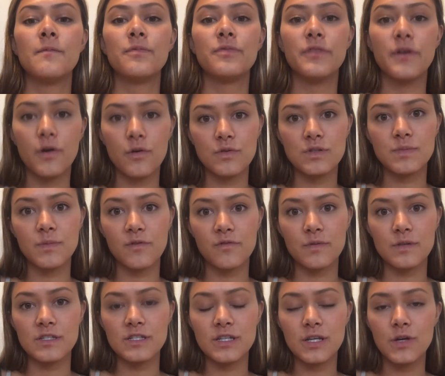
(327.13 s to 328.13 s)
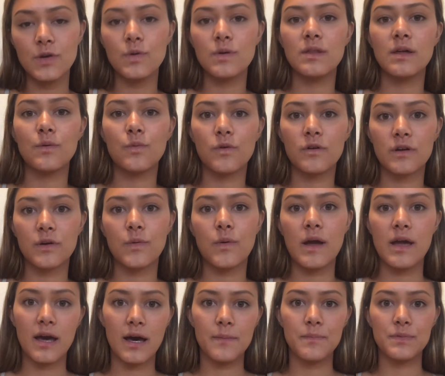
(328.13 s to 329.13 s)
those movements too, and then work your
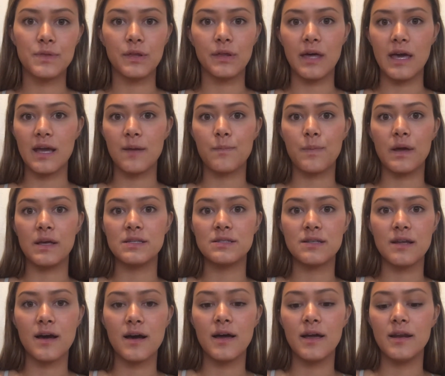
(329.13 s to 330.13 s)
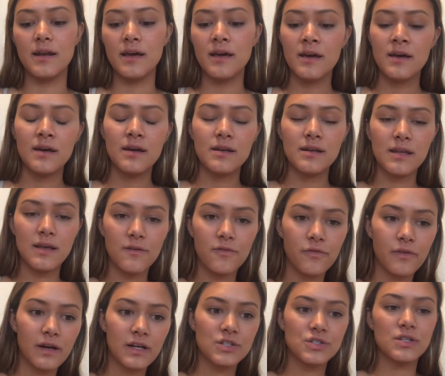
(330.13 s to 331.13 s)
way up the leg based on knee
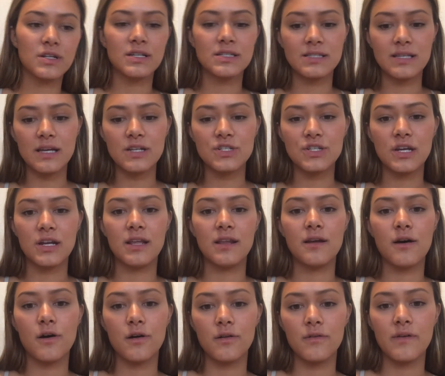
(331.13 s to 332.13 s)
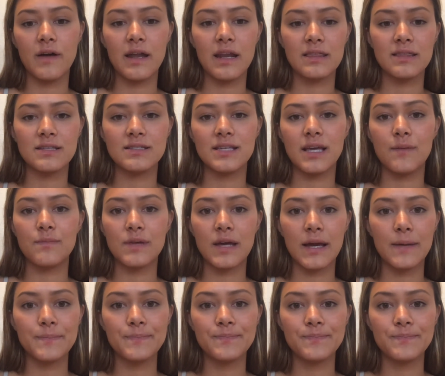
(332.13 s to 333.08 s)
flexion, extension, and all of that at the same time.